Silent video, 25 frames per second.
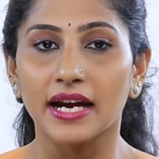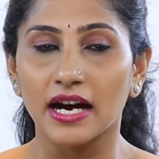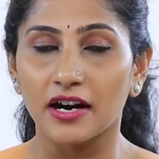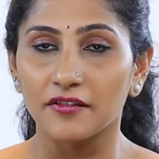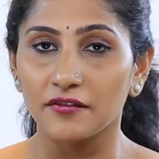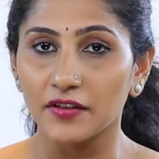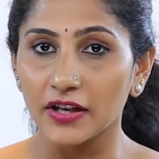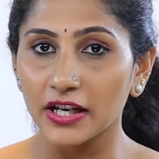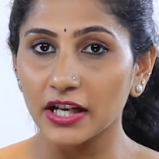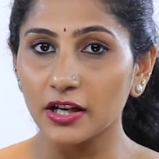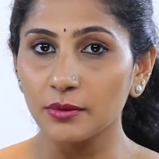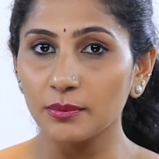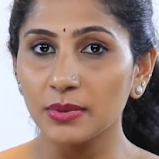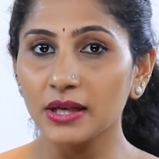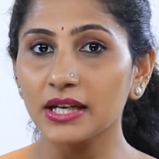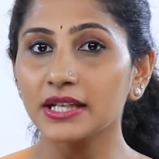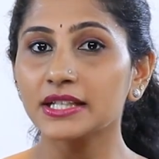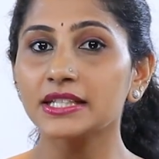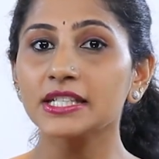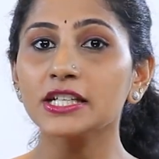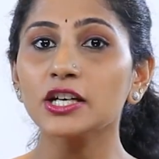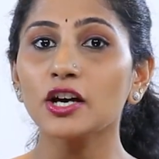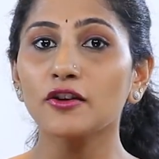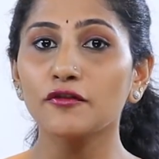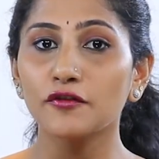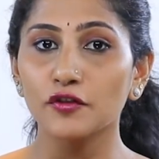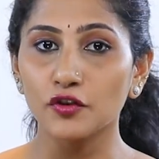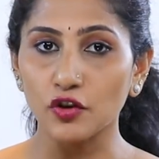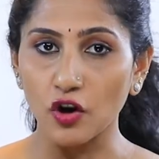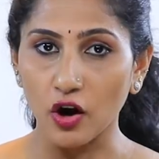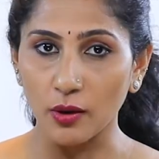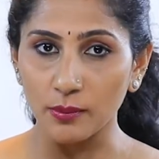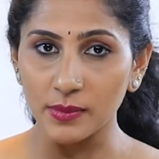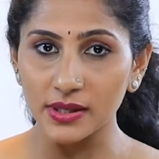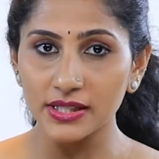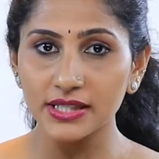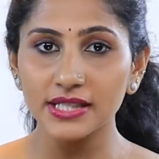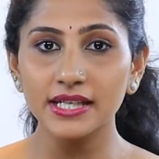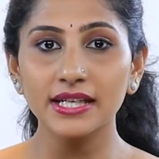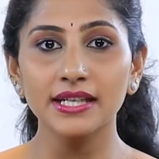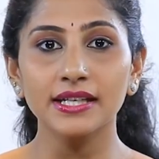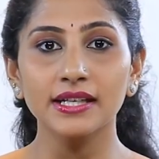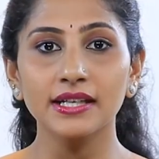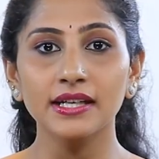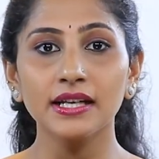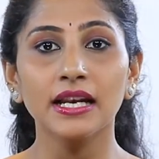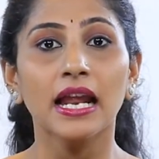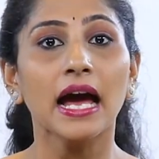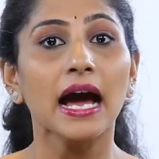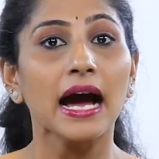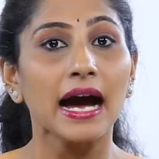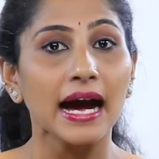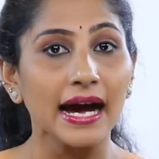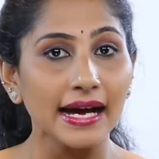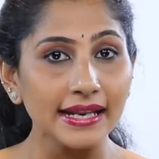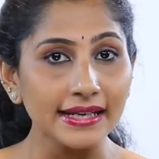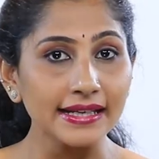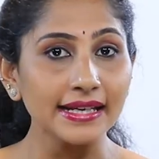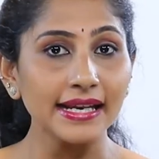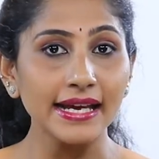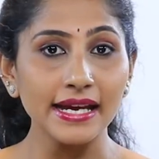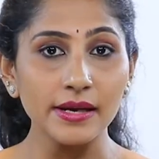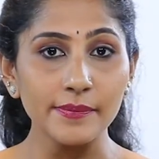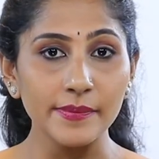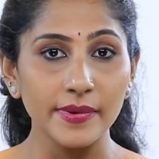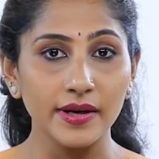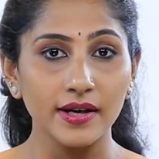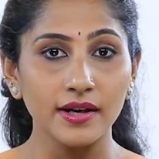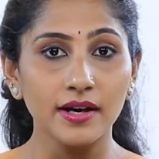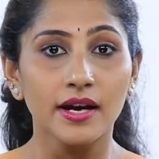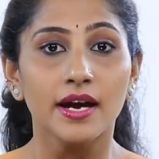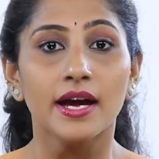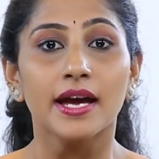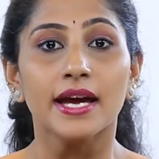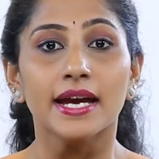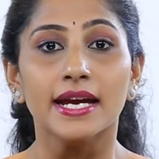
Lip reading: availability of raw material and labor